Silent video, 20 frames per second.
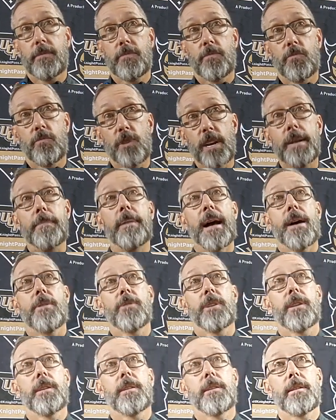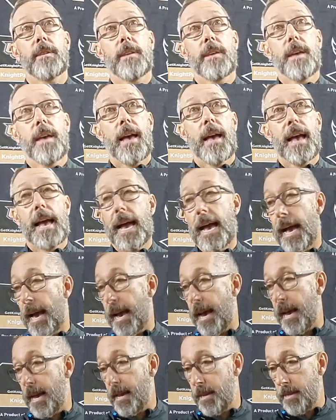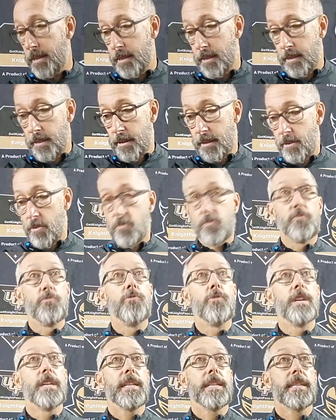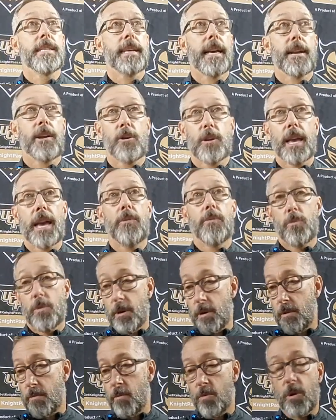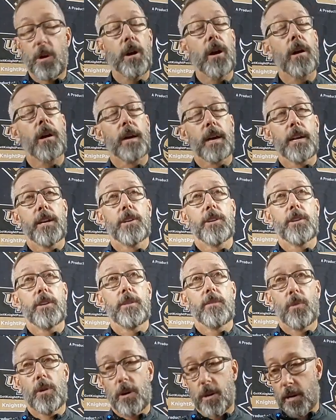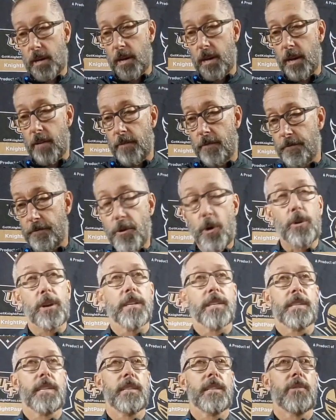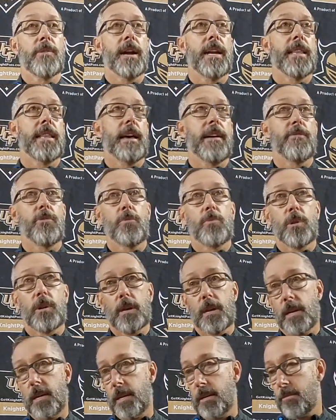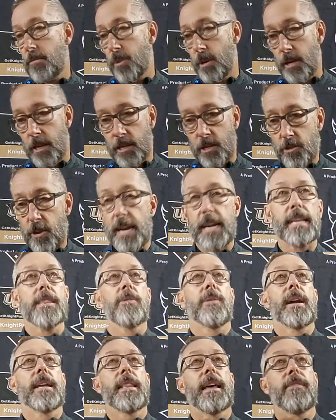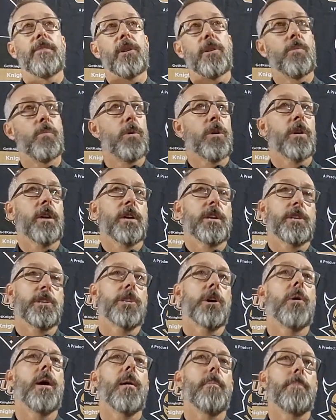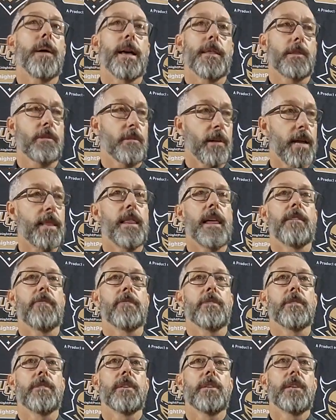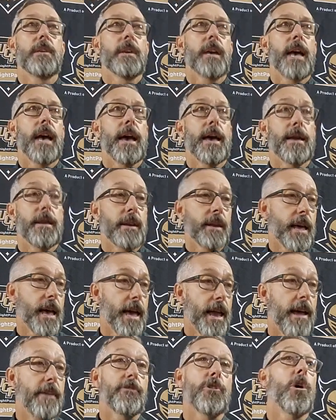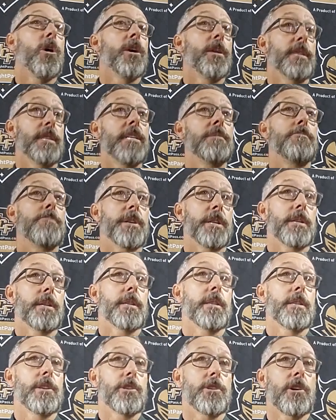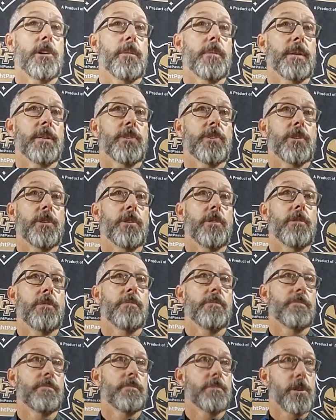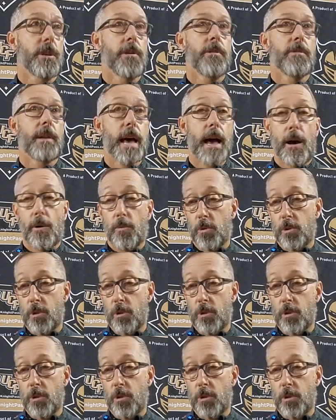rebounded and really said, okay, we're gonna focus at the right level, we're gonna train at the right level, and we're gonna show up at the right level, and have gone deep in the tournament. So, you know, now